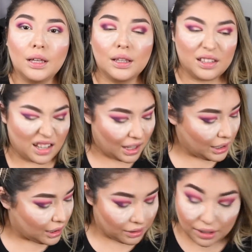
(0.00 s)
the eye
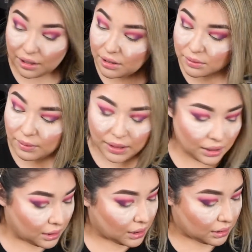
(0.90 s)
area, because why
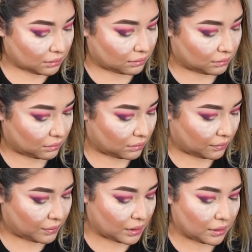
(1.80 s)
not?
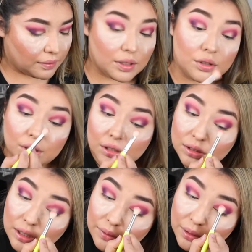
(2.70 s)
Feel adventurous.
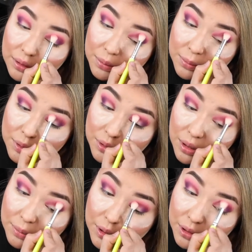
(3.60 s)
Have a little bit more
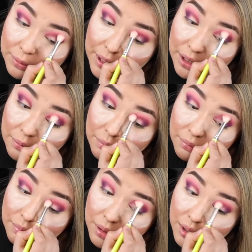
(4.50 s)
drama in your makeup.
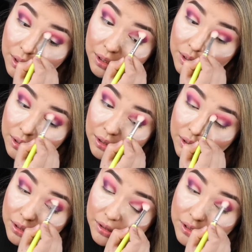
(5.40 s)

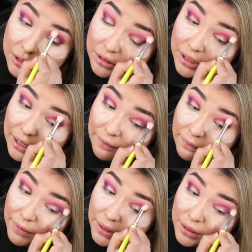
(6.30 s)
It's here to have
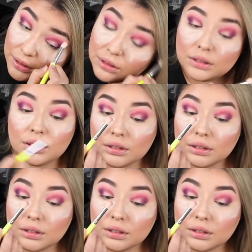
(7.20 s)
fun.